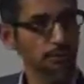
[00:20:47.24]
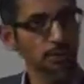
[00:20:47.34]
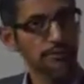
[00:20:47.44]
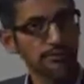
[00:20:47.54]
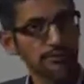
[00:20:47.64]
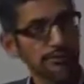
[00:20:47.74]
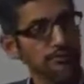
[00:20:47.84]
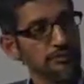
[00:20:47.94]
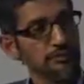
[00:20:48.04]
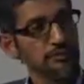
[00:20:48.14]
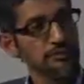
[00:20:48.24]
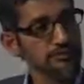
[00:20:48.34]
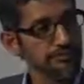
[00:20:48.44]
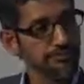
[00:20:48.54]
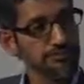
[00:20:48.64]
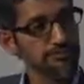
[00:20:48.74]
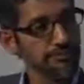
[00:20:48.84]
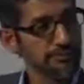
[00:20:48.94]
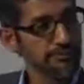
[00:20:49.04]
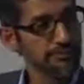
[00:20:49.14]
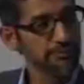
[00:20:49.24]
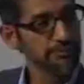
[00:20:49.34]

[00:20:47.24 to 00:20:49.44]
you would feel what's the